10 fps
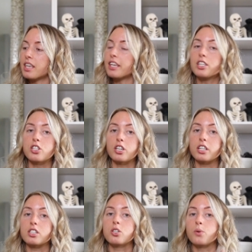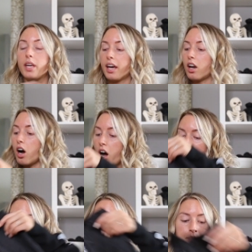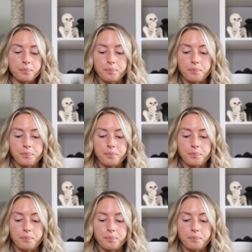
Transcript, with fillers: it easier to get on.